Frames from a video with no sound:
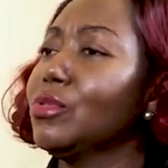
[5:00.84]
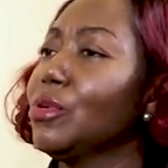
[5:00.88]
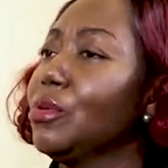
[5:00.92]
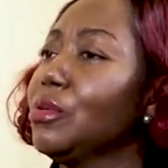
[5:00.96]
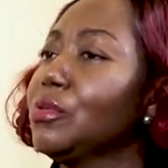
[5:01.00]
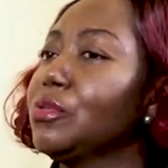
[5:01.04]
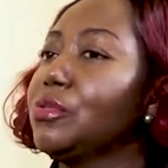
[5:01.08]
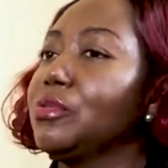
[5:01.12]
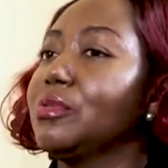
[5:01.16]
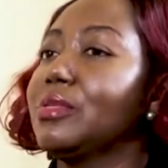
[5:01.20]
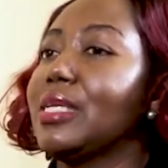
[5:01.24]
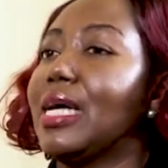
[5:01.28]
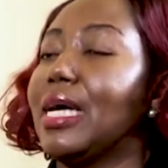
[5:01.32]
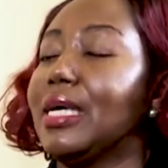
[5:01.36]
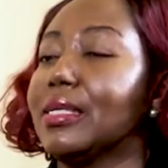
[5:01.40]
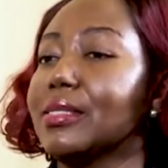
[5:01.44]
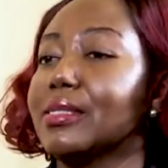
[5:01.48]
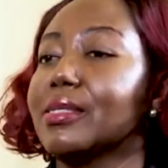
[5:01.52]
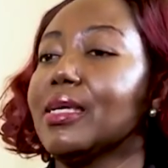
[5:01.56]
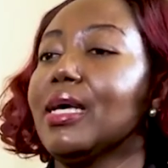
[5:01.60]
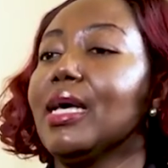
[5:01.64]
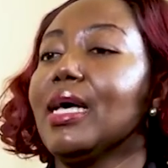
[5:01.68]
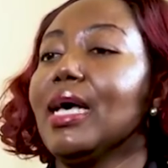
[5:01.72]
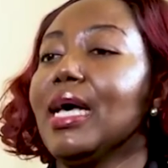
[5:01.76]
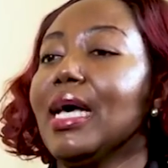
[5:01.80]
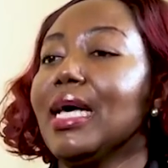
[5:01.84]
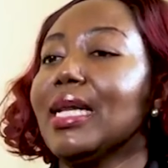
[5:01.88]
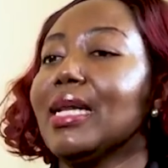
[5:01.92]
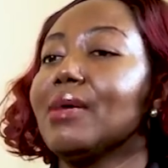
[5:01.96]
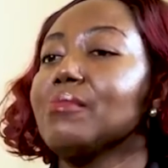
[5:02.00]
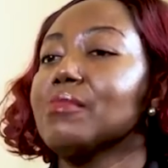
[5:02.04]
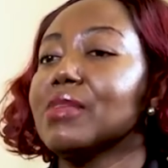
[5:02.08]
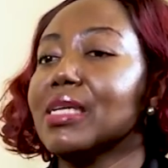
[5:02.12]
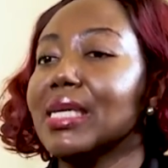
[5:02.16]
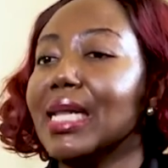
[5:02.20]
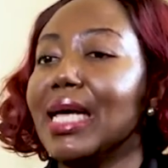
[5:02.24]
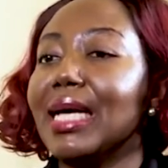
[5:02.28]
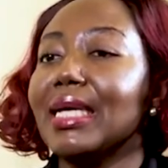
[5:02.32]
told you that? And
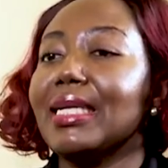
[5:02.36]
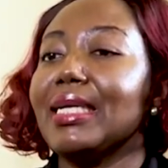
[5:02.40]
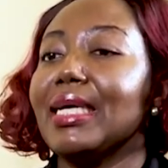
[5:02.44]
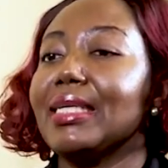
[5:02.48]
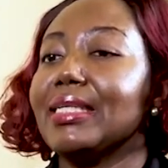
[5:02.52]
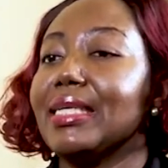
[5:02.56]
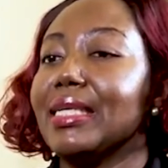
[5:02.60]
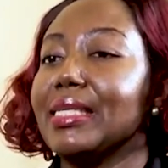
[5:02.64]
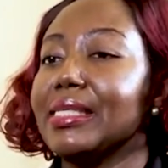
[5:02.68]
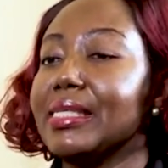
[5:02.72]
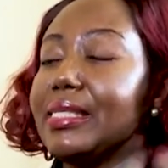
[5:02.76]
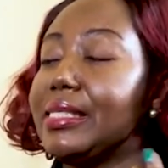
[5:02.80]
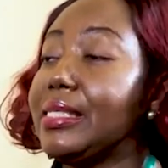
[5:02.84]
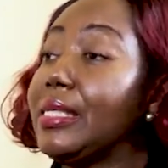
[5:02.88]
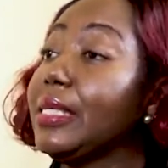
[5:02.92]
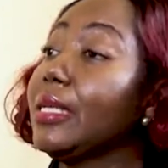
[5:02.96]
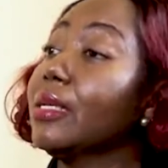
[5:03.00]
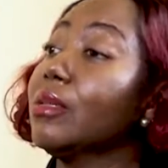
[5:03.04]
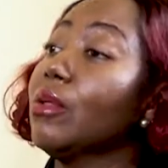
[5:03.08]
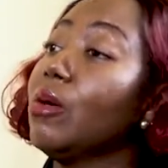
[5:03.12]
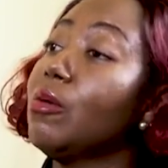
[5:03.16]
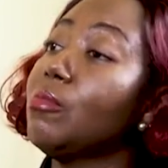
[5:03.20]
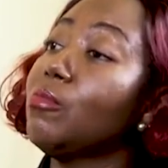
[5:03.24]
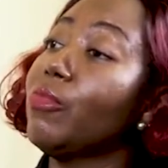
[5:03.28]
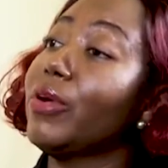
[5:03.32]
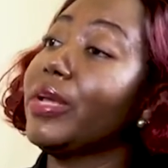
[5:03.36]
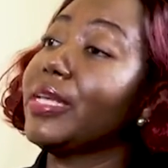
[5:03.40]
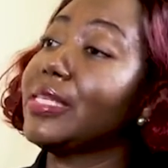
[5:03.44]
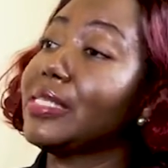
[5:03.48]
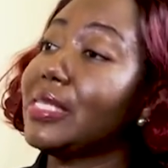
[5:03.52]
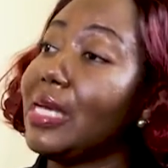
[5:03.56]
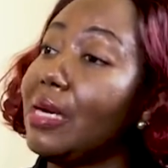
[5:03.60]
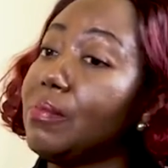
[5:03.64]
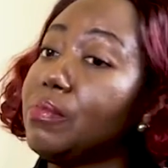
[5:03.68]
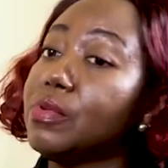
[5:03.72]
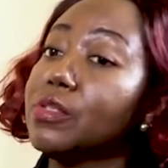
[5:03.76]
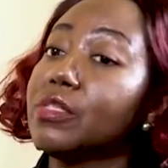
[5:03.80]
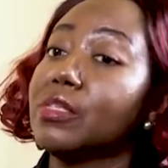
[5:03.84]
I'm glad that they're seeing a lot more
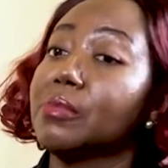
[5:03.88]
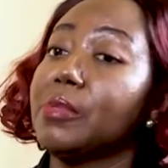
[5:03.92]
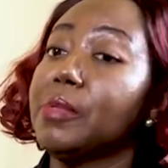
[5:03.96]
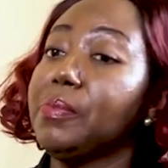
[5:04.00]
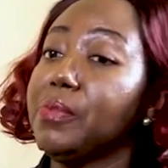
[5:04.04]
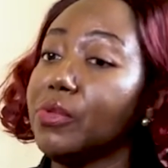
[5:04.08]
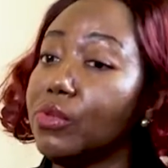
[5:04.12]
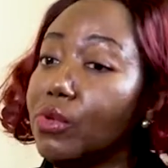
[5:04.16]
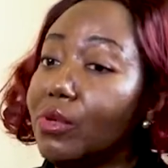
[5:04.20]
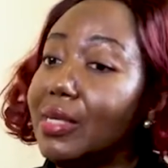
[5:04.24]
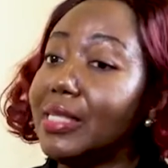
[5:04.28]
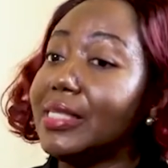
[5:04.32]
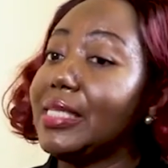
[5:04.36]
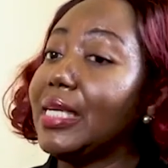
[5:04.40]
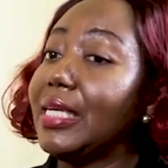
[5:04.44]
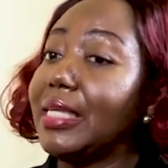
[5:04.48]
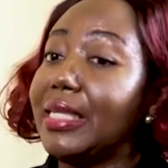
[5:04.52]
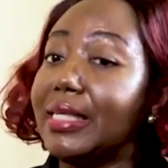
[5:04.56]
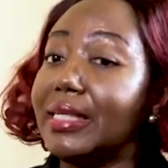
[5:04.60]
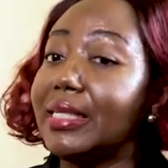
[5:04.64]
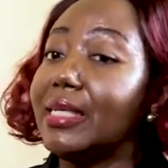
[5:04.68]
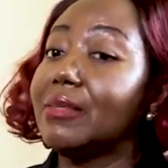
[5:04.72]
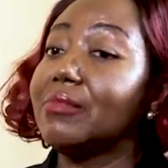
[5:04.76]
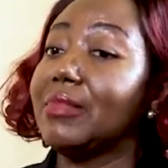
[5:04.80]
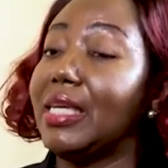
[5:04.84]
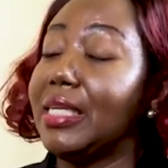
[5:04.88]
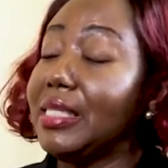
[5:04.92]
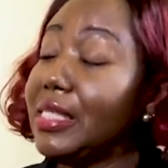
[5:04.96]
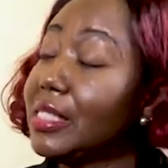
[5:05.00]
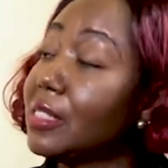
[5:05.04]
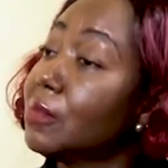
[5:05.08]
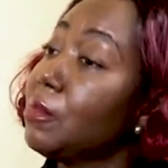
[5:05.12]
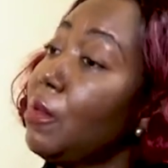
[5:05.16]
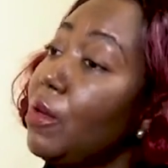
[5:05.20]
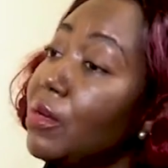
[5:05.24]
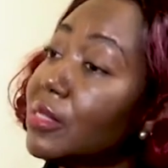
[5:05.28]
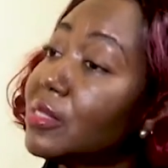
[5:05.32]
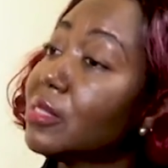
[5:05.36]
examples of people who are telling them that
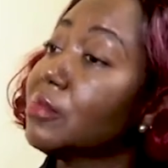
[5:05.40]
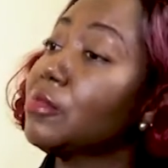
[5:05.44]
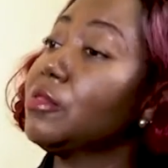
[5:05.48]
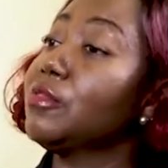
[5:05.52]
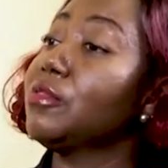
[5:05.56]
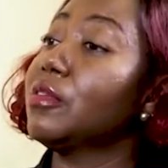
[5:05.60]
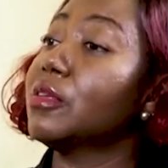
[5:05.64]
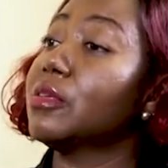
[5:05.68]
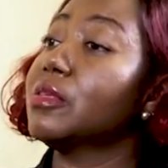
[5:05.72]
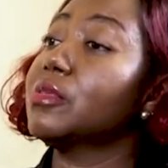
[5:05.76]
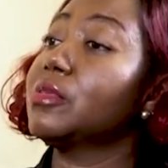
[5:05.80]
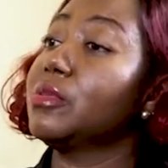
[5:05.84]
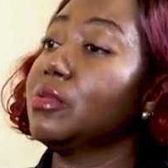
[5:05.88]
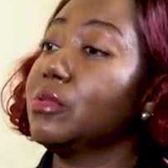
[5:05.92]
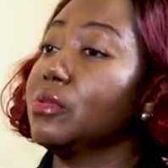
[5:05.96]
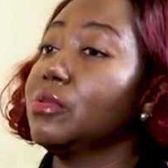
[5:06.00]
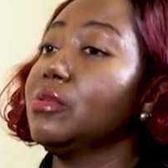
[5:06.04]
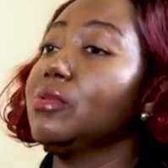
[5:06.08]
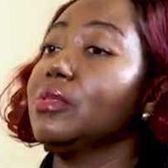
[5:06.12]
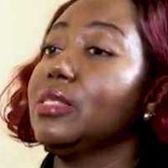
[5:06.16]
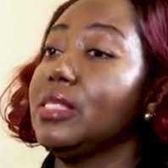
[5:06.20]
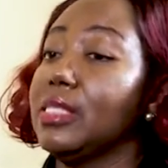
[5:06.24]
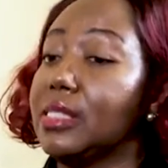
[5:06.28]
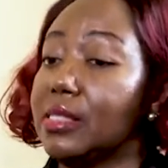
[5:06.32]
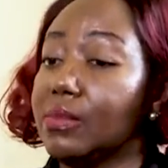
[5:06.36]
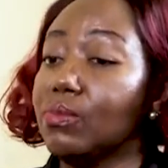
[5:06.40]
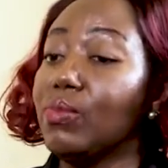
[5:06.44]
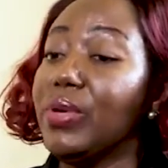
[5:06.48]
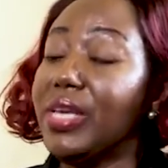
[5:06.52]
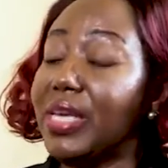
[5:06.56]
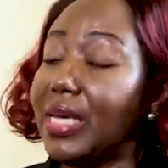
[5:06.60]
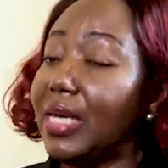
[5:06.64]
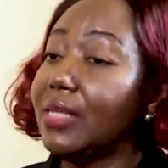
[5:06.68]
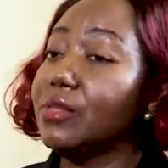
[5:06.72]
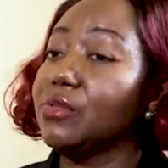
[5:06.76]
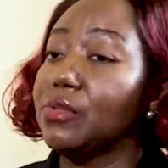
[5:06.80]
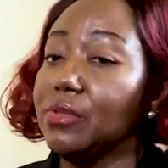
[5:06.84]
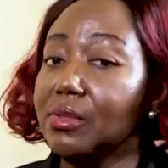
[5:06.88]
it's possible for us to do this. We
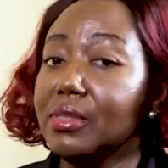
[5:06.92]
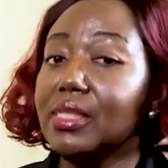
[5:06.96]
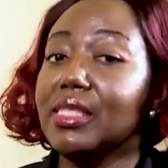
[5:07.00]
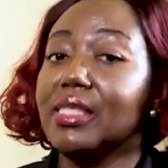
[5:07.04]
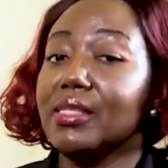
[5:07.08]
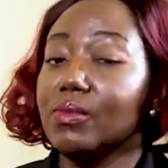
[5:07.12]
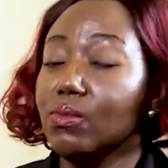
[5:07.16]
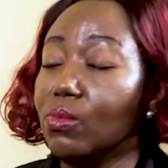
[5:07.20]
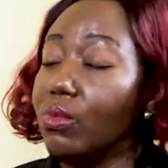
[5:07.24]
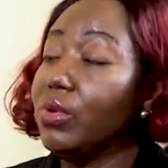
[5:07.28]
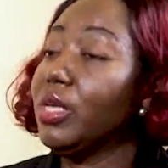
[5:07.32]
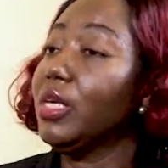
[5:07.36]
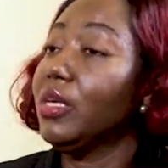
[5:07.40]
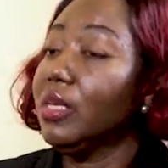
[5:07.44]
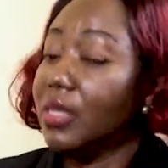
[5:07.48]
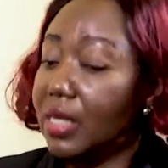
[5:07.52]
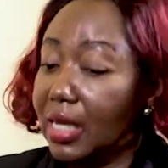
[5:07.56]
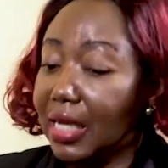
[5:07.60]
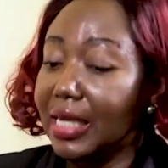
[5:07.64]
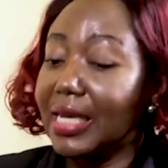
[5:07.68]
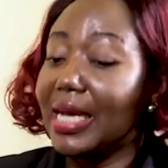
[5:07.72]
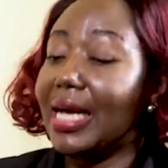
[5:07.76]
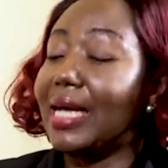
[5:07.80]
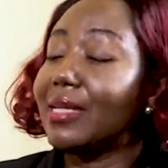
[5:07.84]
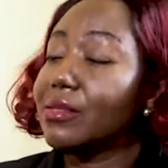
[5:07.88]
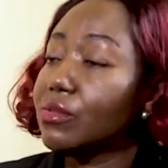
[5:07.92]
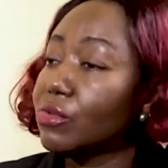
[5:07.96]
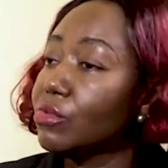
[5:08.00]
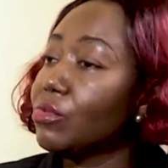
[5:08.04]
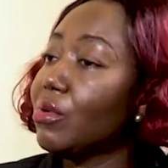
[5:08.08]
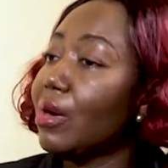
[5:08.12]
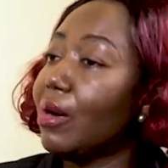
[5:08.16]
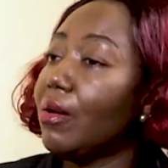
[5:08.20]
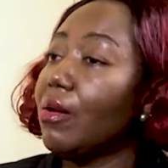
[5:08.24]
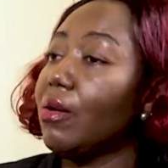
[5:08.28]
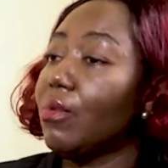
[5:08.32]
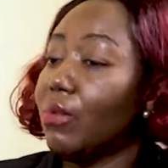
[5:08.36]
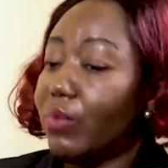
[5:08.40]
can do this. We can
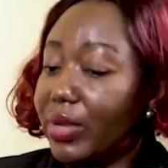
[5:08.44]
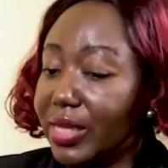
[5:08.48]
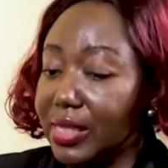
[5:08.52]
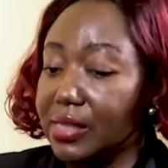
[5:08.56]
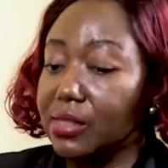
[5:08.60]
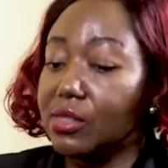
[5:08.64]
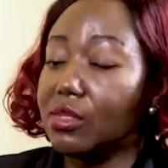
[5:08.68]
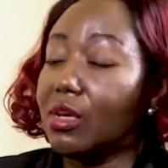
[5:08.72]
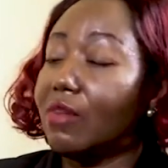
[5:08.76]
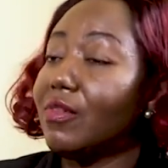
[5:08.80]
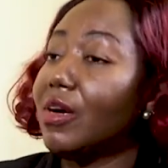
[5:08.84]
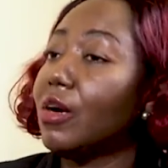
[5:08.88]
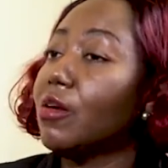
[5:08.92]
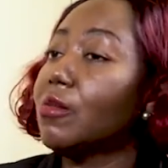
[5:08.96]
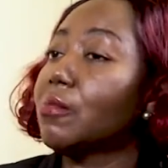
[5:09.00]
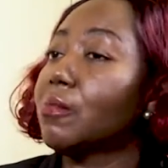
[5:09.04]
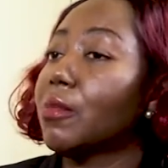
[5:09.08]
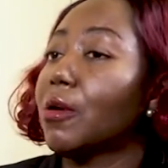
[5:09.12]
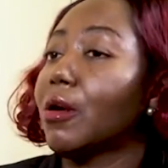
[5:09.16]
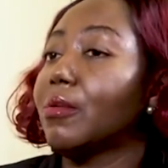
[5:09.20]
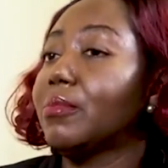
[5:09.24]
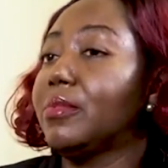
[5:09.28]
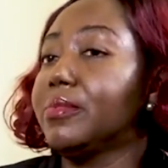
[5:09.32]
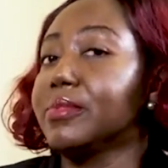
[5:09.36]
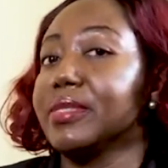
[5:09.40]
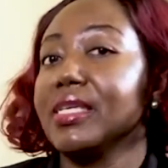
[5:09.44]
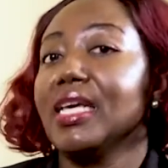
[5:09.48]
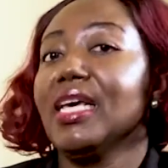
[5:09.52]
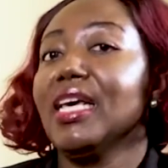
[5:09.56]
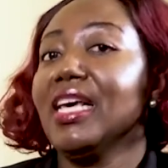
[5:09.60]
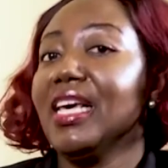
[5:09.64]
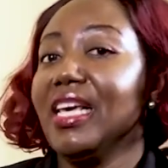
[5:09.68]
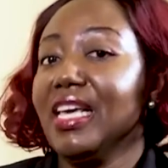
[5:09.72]
solve our own problems.